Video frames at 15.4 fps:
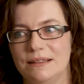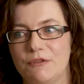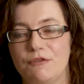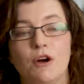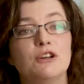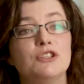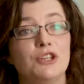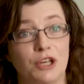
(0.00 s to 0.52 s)

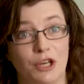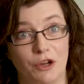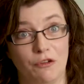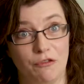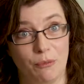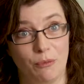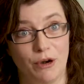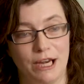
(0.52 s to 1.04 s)
functioning
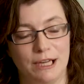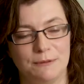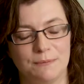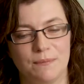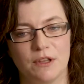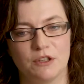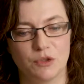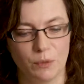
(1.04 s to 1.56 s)
of the brain.
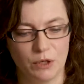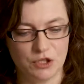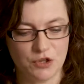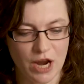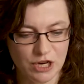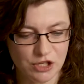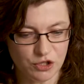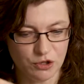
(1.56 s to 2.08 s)
So we're
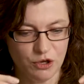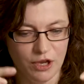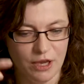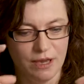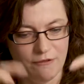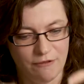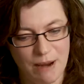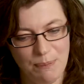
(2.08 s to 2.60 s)
trying to
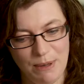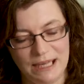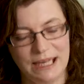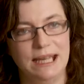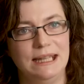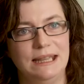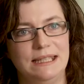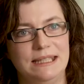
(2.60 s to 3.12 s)

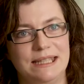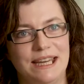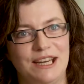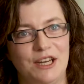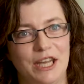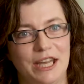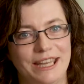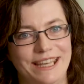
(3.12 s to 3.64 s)
replicate this
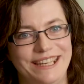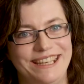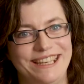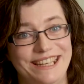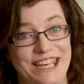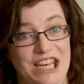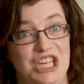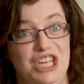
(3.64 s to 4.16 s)
area in
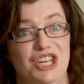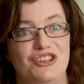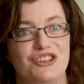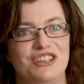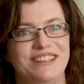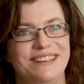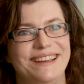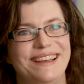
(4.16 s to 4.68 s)
a
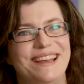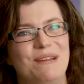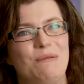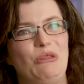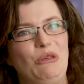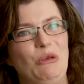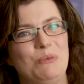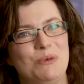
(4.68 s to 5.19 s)
dish
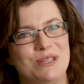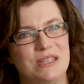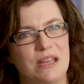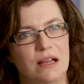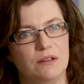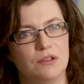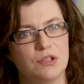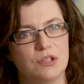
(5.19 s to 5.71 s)
with human
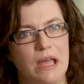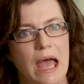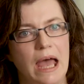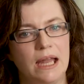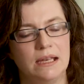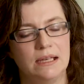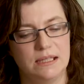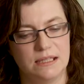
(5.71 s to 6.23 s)
cells,
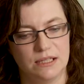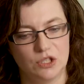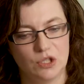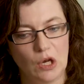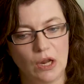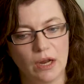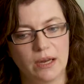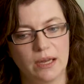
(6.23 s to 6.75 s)
and
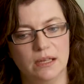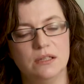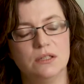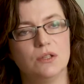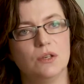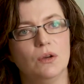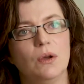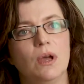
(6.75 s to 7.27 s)
to look
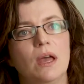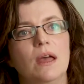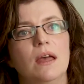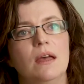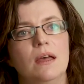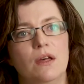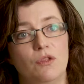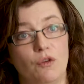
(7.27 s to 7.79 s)
into
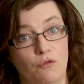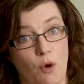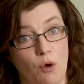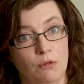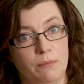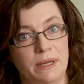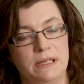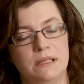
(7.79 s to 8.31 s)
the
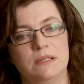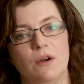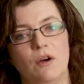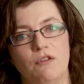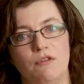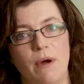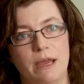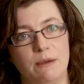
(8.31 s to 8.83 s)
involvement
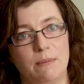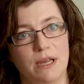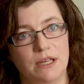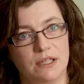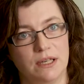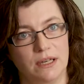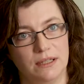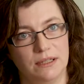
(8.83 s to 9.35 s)
of white
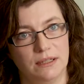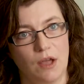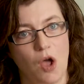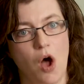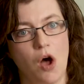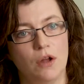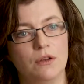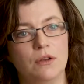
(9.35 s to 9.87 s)
matter
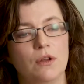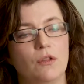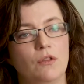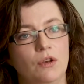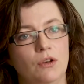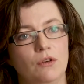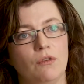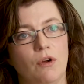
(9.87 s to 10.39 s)
on
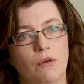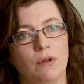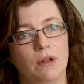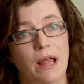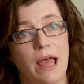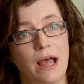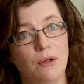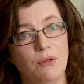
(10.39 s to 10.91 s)
the
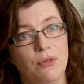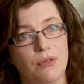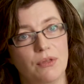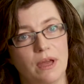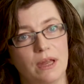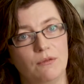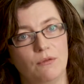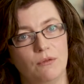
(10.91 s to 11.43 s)
neuronal health
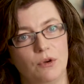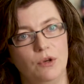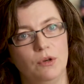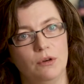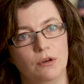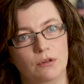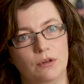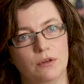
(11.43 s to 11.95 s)
and
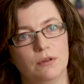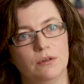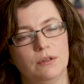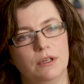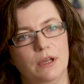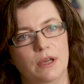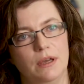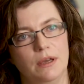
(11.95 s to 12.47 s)

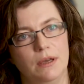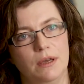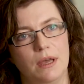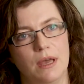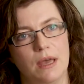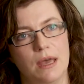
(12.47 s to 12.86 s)
neuronal